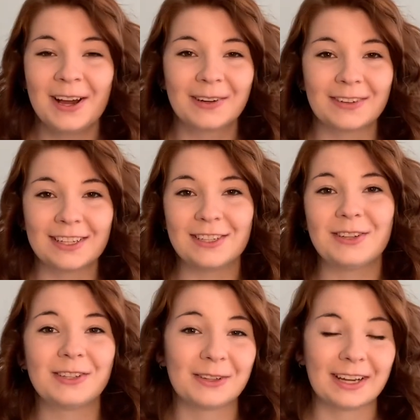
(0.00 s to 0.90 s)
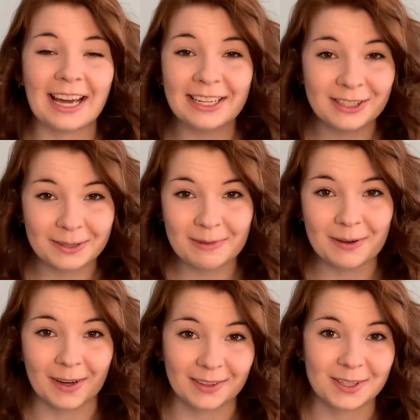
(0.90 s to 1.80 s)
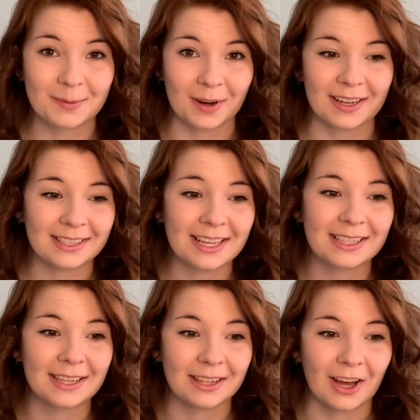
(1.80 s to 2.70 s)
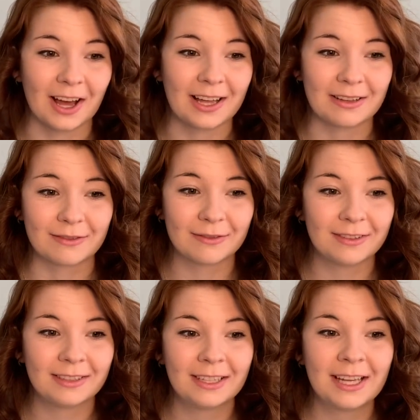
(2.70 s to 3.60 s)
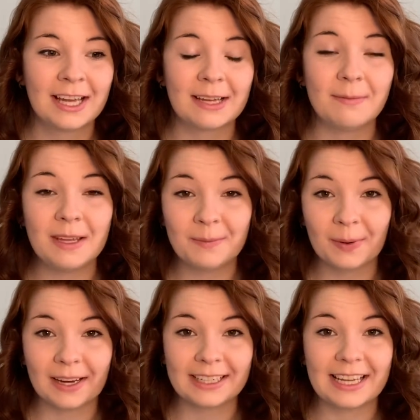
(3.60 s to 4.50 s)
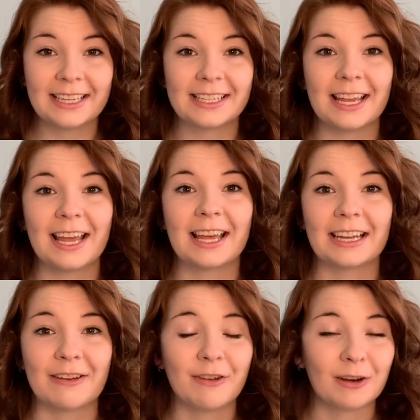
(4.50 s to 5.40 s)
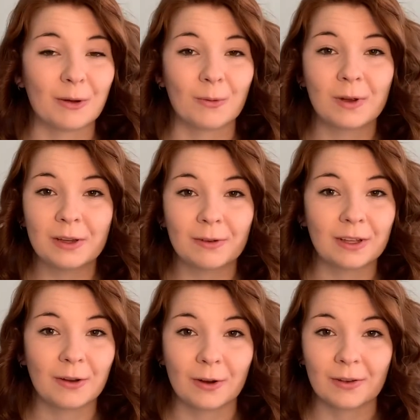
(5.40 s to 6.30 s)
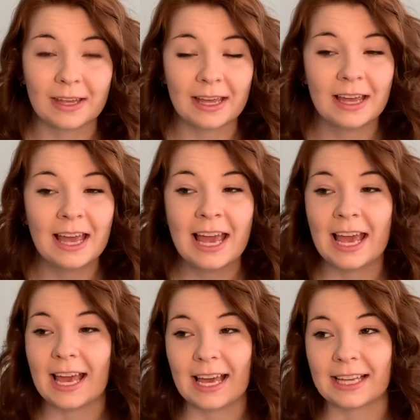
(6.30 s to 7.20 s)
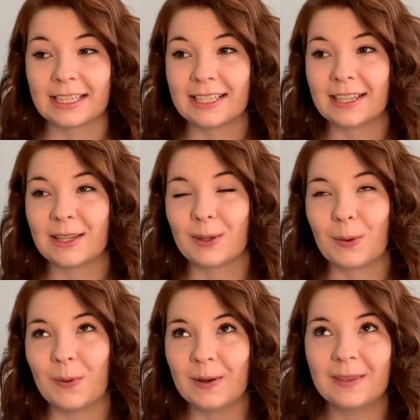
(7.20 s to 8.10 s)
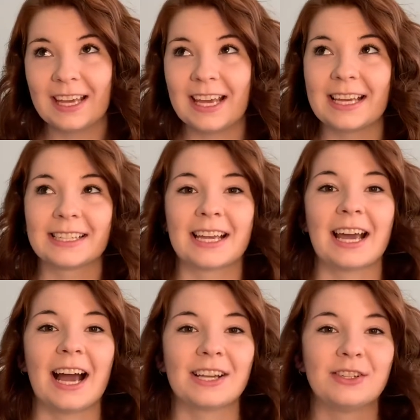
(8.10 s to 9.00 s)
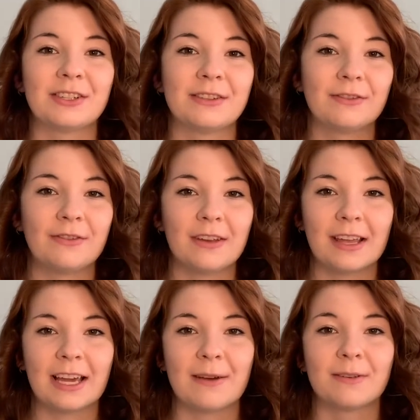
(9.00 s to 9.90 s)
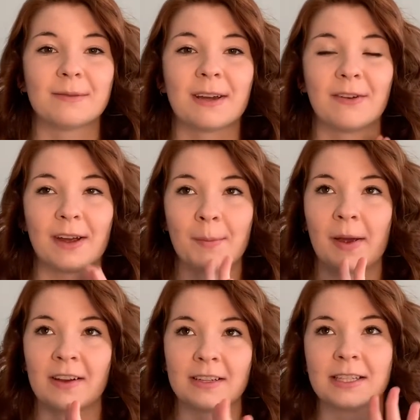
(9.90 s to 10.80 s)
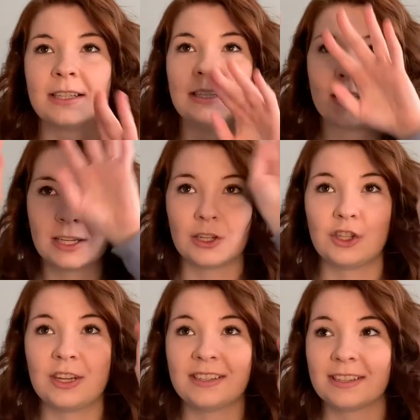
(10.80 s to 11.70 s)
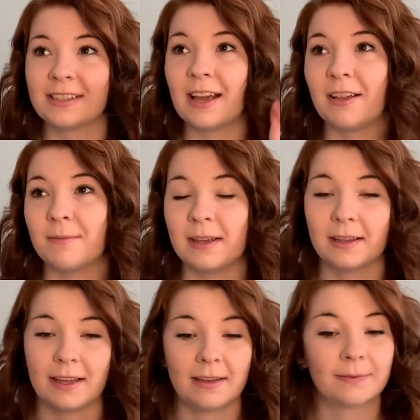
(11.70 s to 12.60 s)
what to do. So it kind of took me a while to process the thought of being pregnant and I found out really, really early. And the weird thing is like, I just feel like it was my grandparents and Jesus telling me like,